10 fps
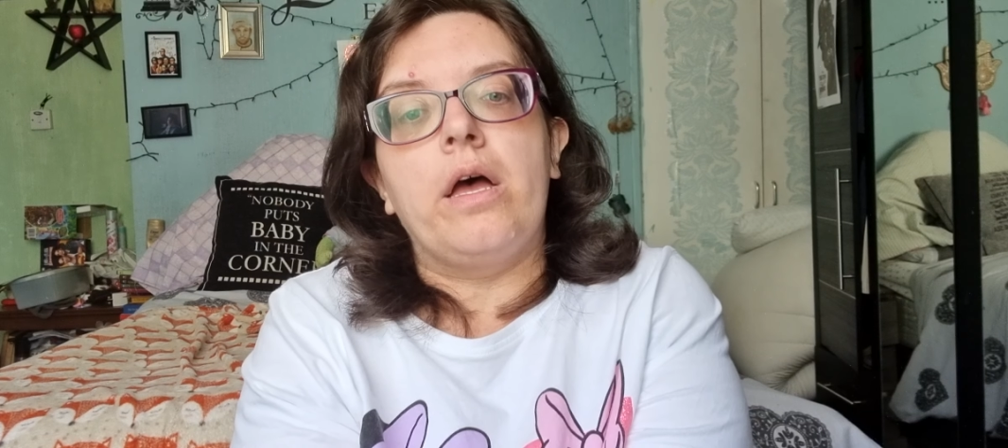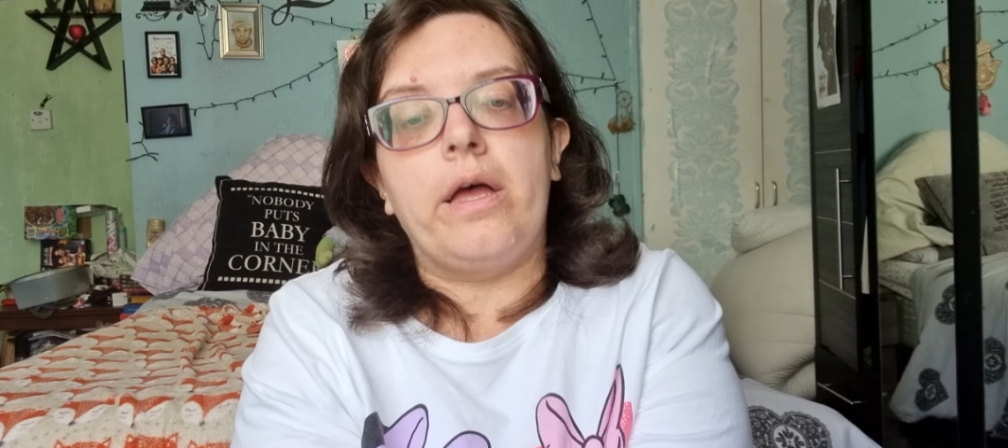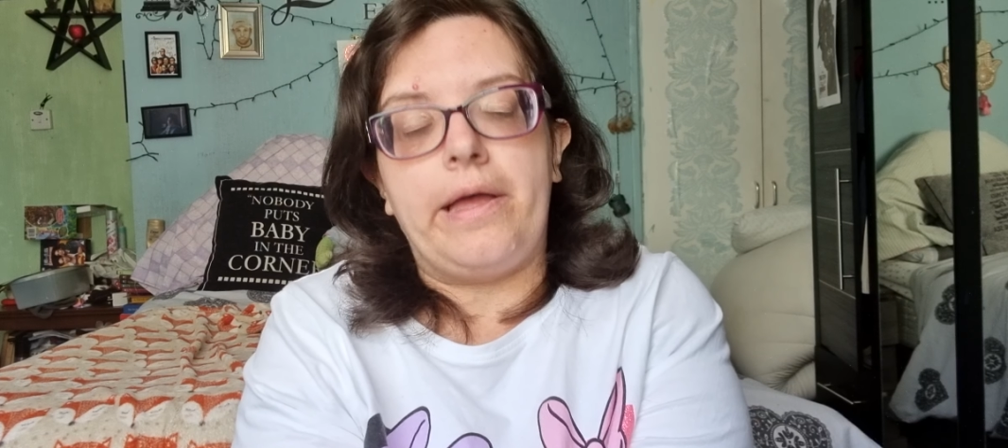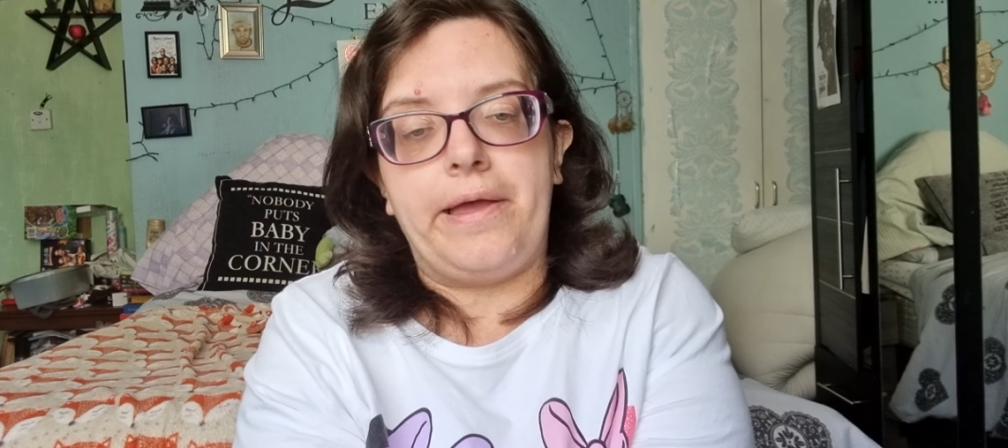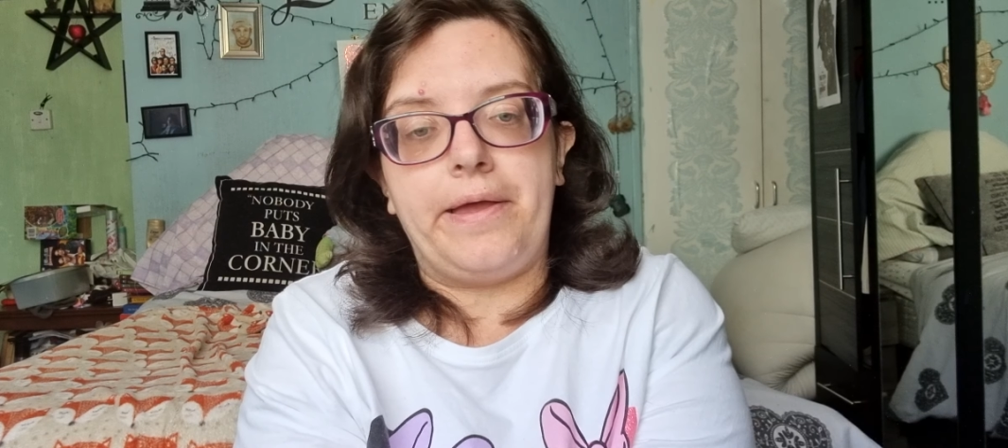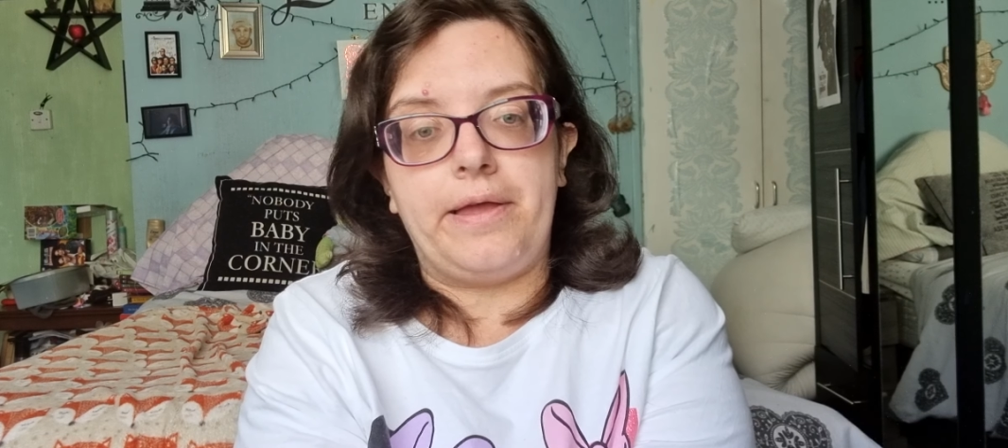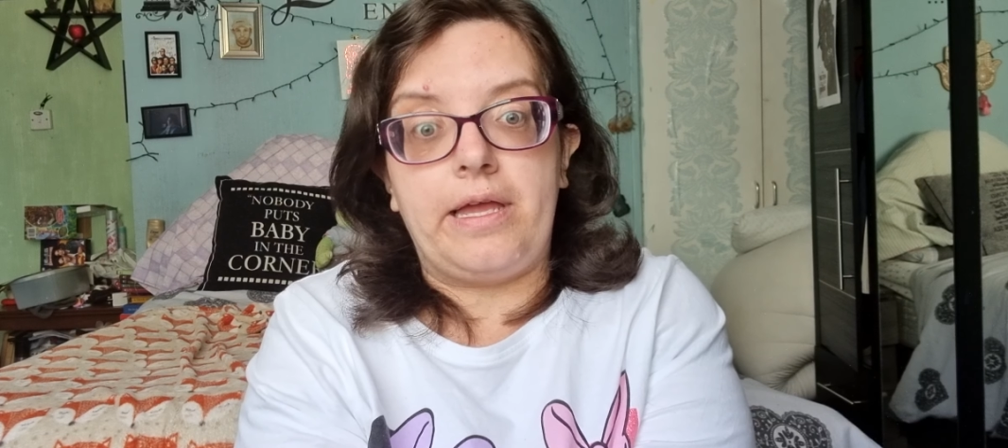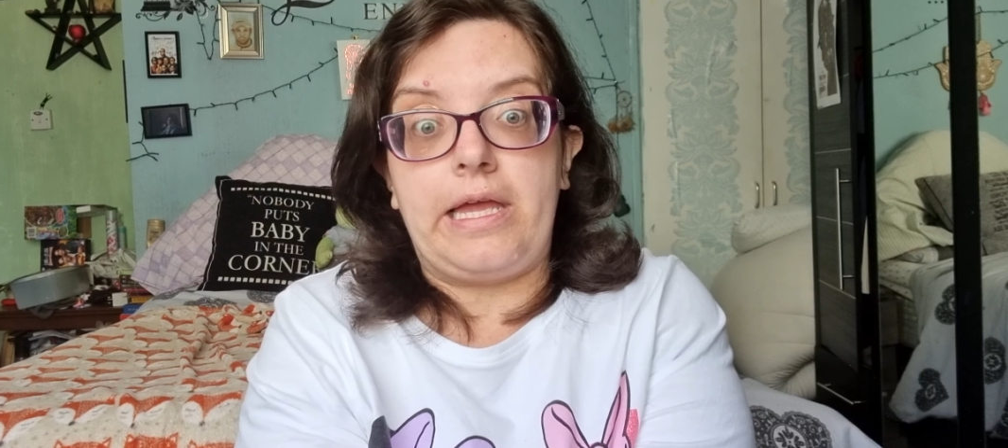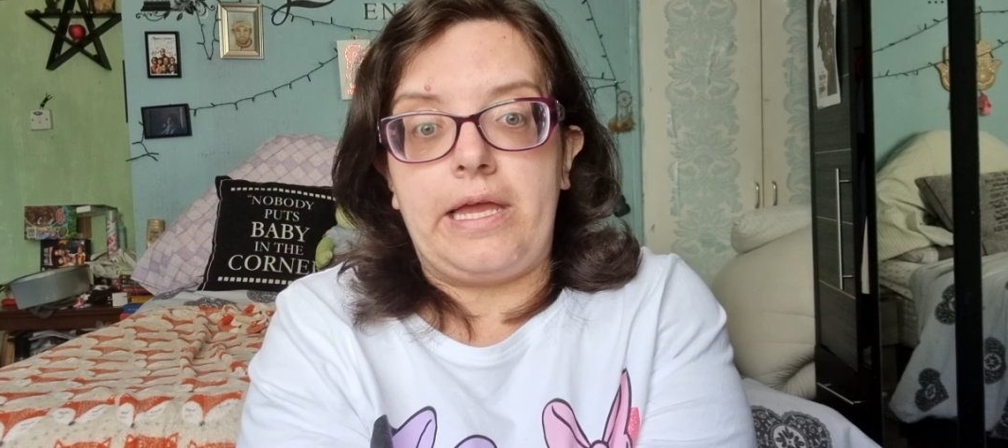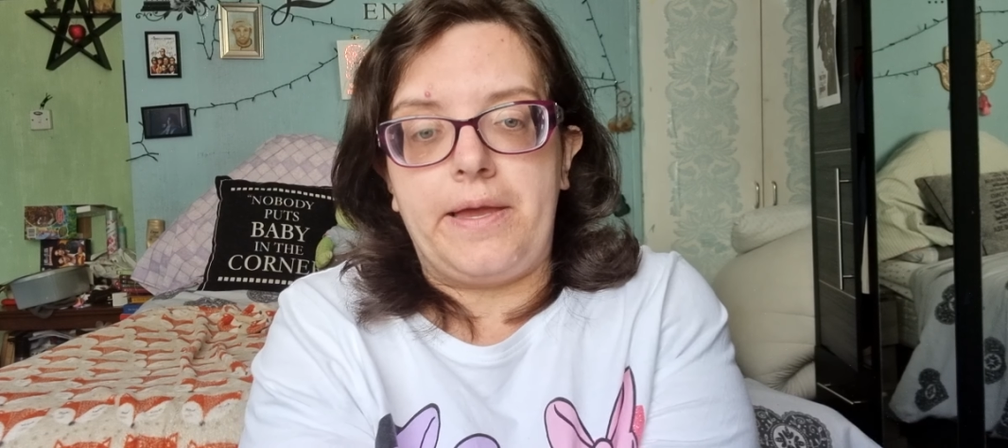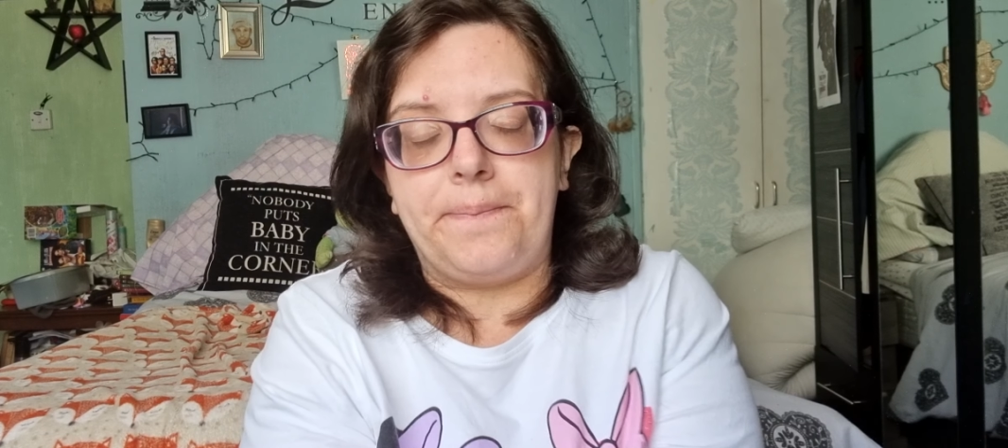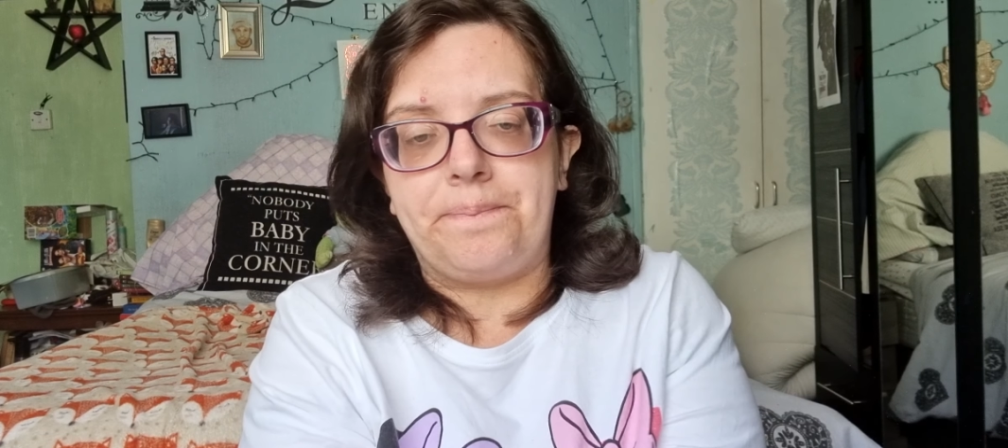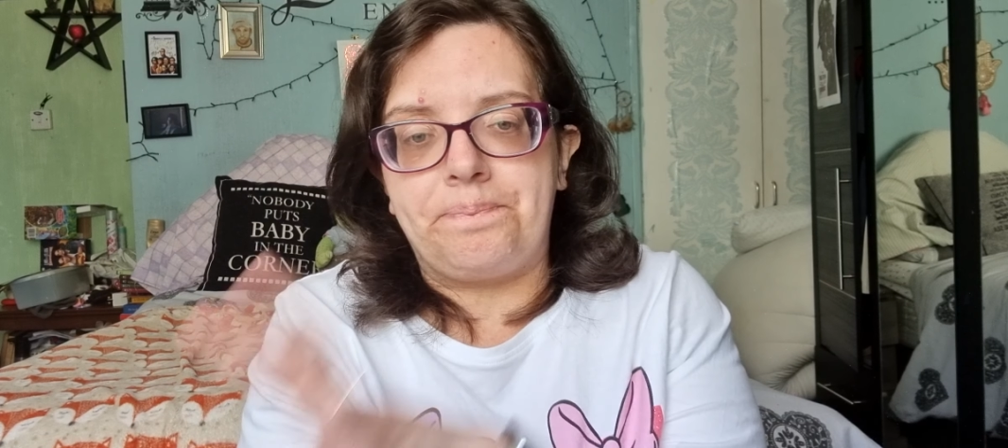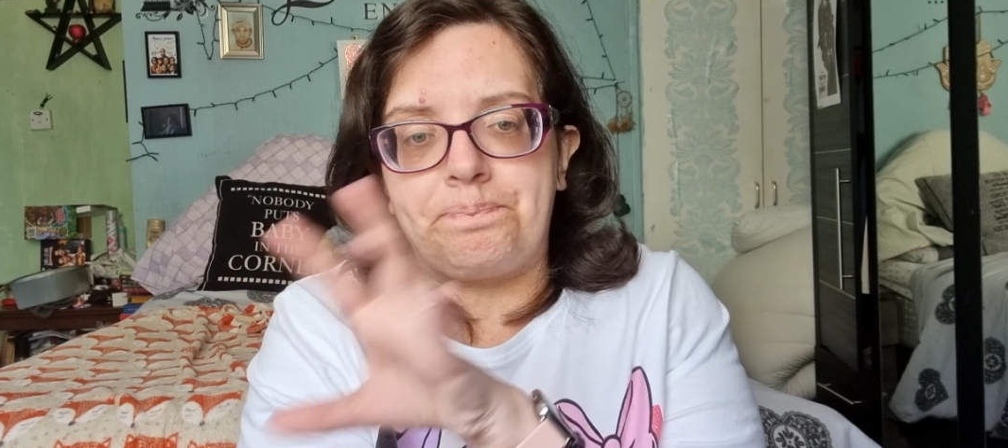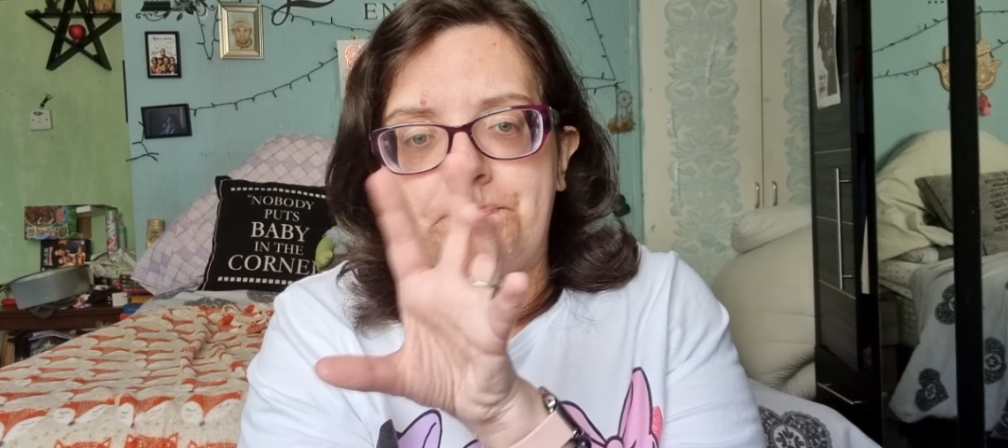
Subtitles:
in